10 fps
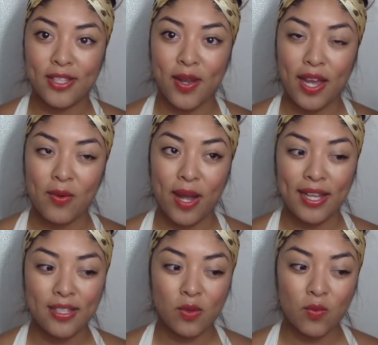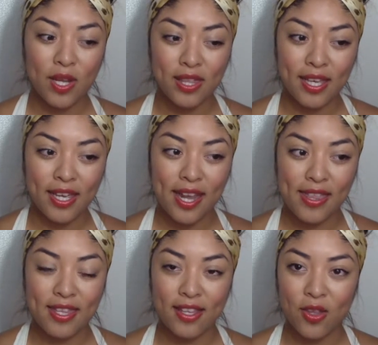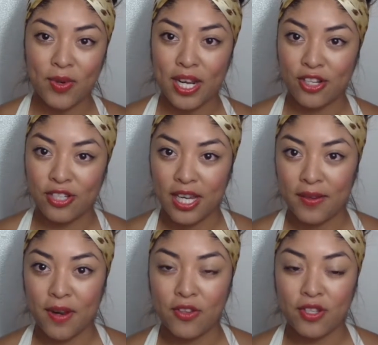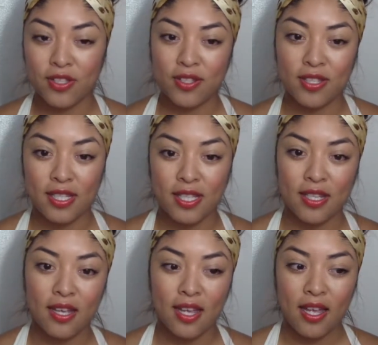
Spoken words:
so I waxed one leg and then the other one I shaved just to see